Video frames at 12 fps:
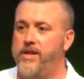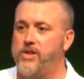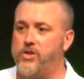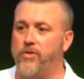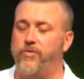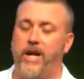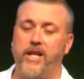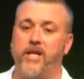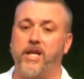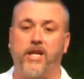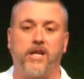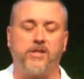So finally
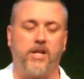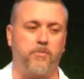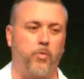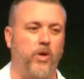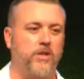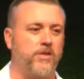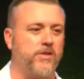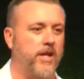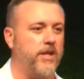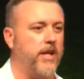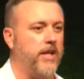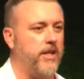he gets up one
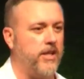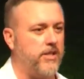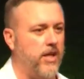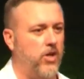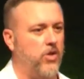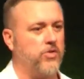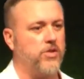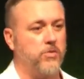Sunday and he tells,